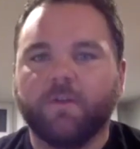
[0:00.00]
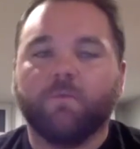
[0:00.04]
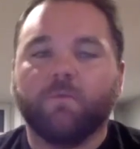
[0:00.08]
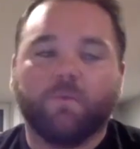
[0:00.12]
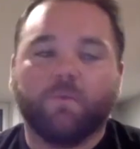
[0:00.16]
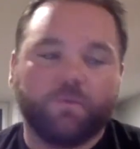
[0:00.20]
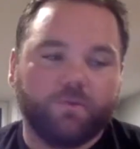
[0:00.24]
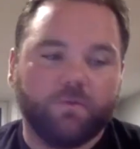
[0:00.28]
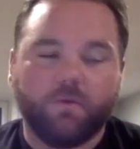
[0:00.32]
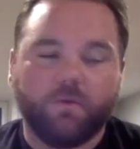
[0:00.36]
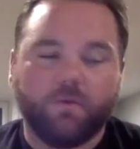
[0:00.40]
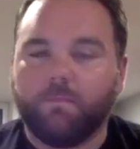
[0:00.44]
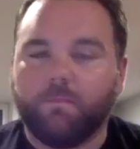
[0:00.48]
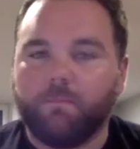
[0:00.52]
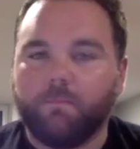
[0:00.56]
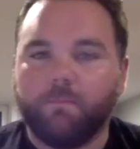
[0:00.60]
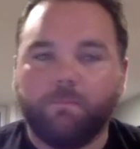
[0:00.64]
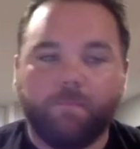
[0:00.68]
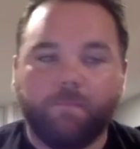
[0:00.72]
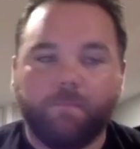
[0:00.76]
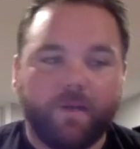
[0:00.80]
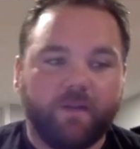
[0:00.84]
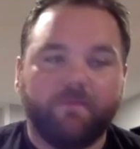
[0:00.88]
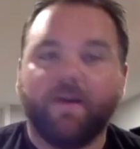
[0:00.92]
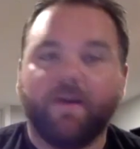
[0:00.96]
We'll do a
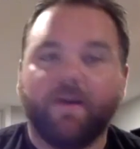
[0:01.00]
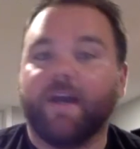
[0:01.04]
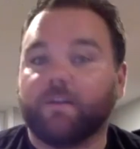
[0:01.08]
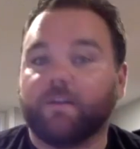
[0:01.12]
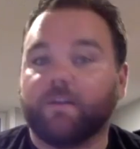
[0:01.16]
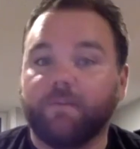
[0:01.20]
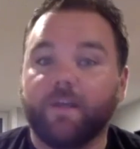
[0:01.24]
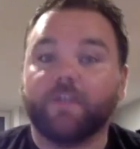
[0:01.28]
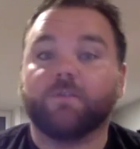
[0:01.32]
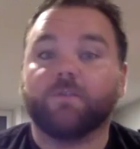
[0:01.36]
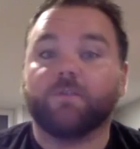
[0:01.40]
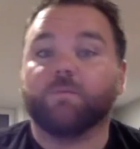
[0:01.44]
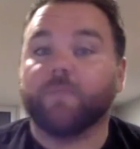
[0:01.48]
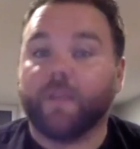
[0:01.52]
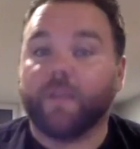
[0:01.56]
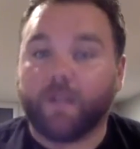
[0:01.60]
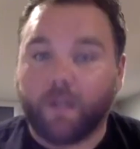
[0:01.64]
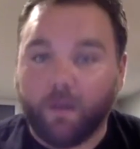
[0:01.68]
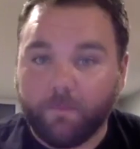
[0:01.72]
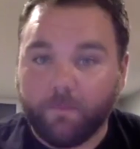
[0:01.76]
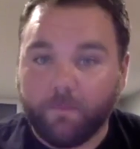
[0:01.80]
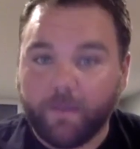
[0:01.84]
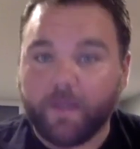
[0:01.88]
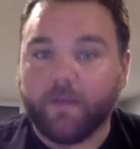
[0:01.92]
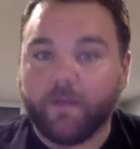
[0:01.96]
bit of activation when they
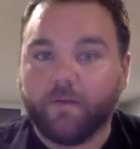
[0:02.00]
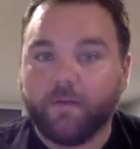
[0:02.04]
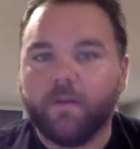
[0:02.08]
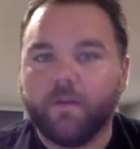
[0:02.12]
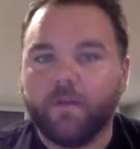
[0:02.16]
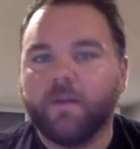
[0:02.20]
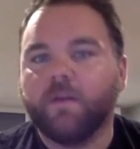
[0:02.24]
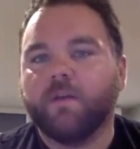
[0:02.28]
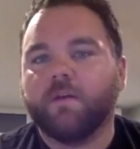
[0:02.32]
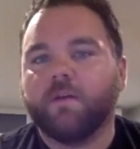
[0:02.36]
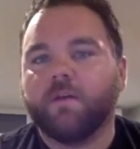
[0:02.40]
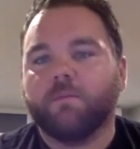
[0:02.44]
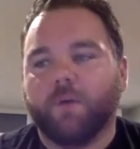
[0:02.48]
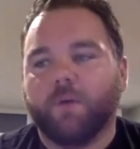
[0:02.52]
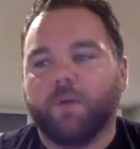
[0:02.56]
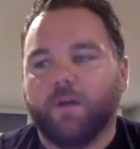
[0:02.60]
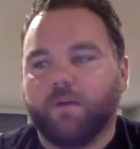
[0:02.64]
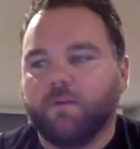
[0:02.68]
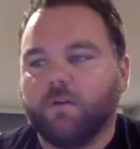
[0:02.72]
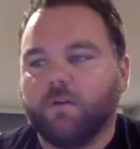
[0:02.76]
come in, but